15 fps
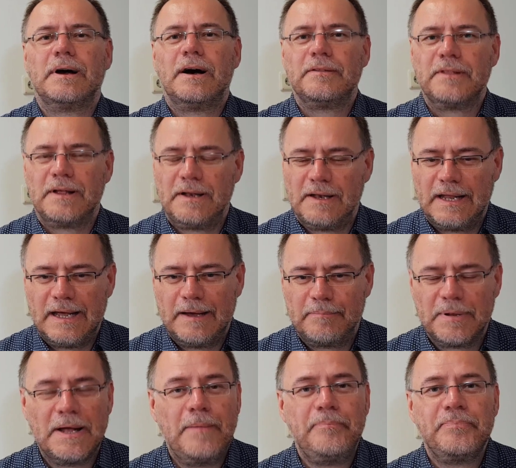Other lab
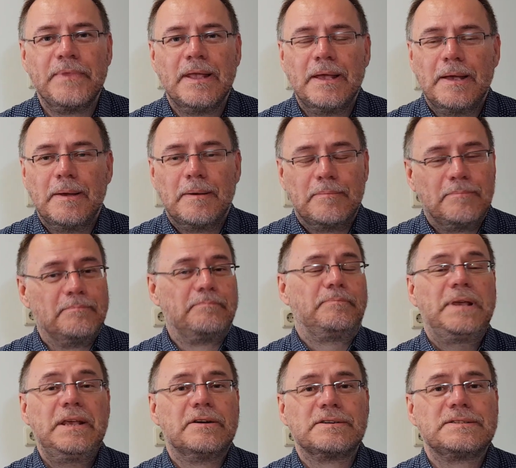
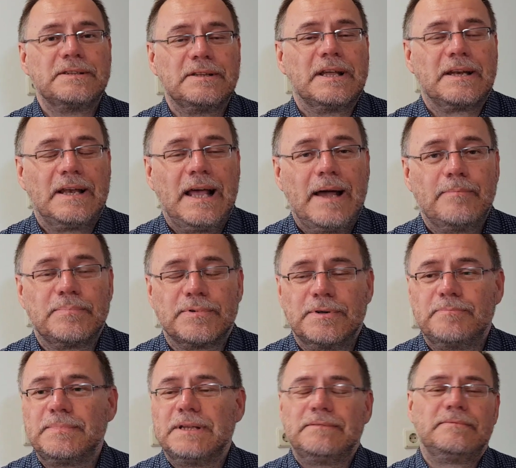peers in that lab
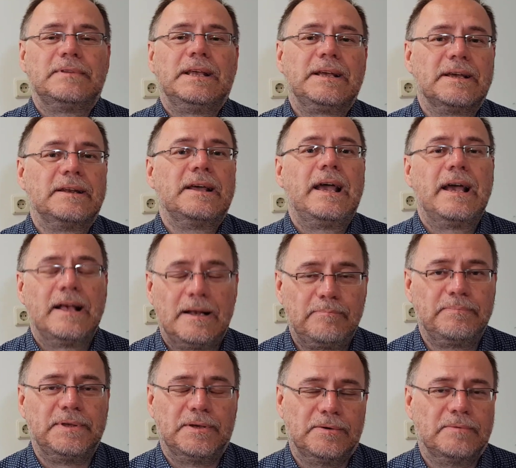group, they can
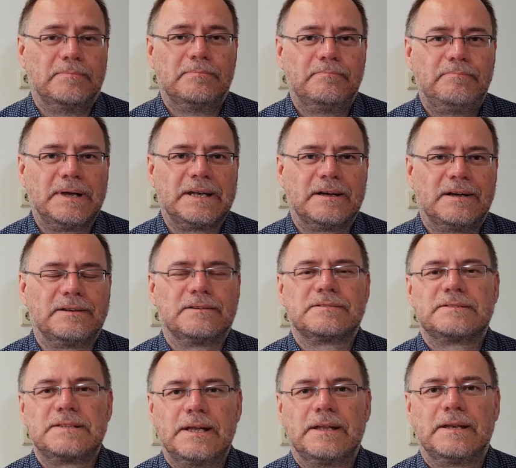help you better
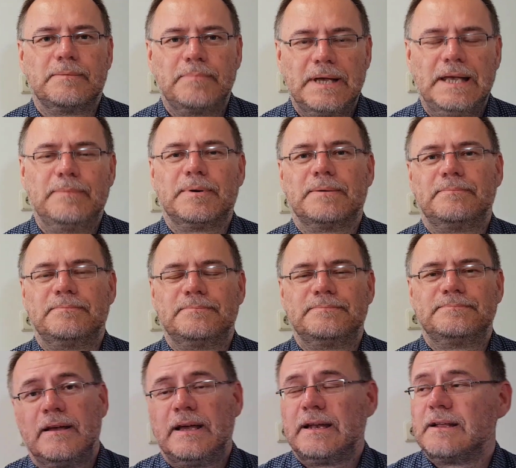understand a paper.
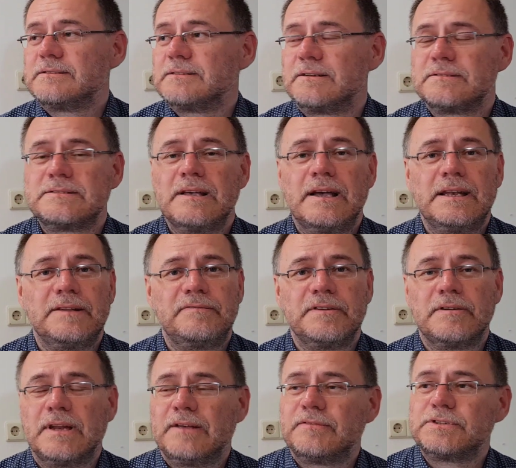And as an aside, if you
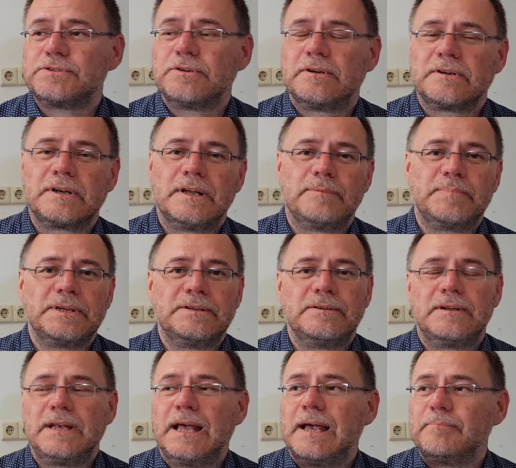don't have a journal club in
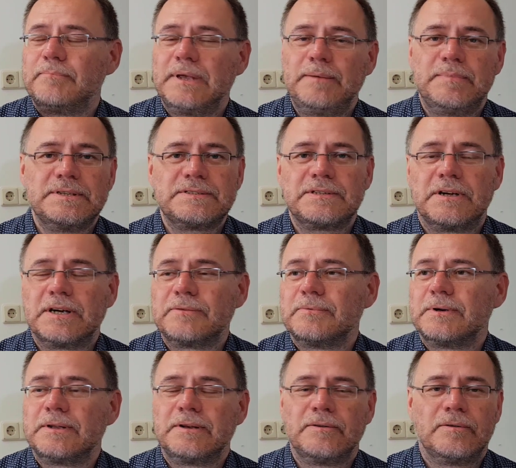your lab, maybe start
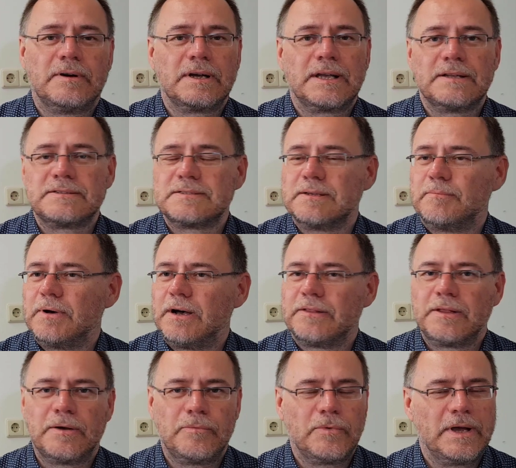one or get some
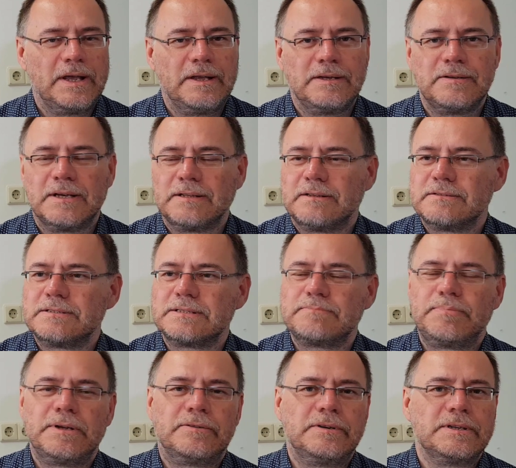other way to get this
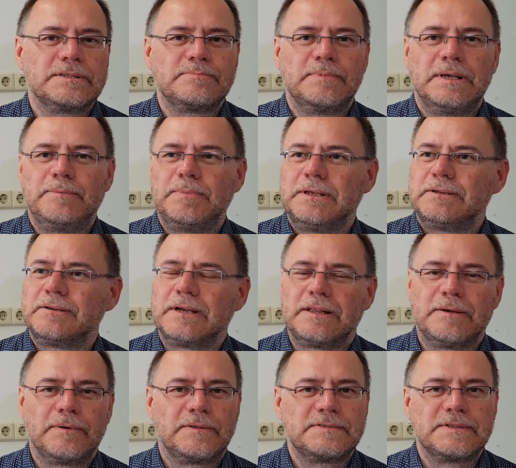experience, maybe
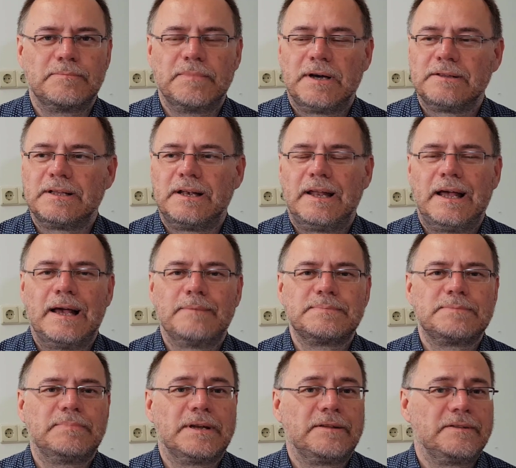together with some other labs.
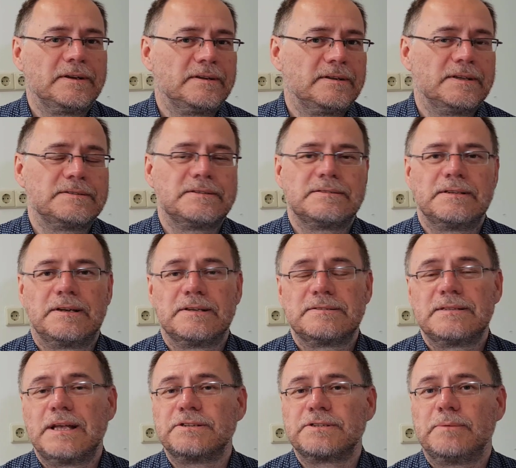But I think this is an
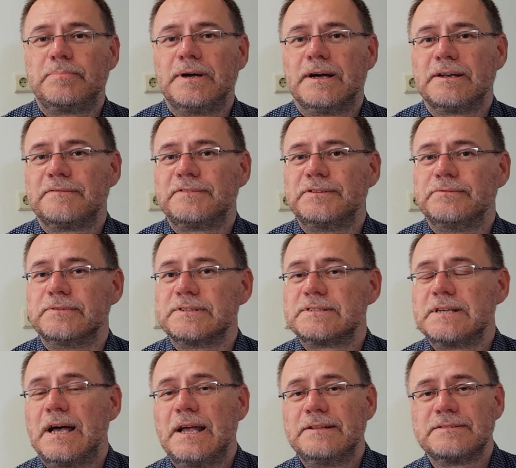essential part of doing
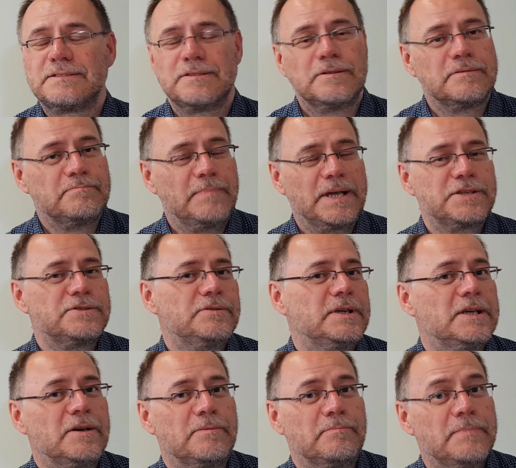science, so make sure you
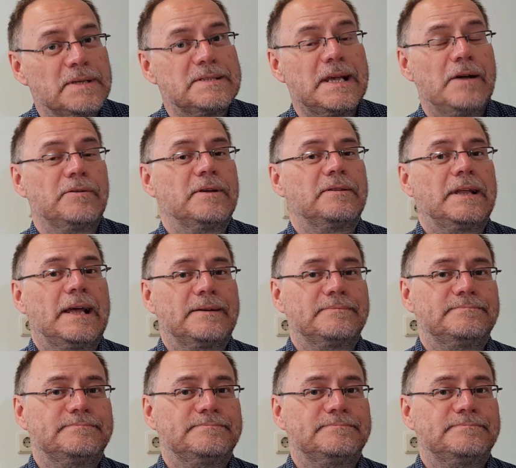don't miss out on that.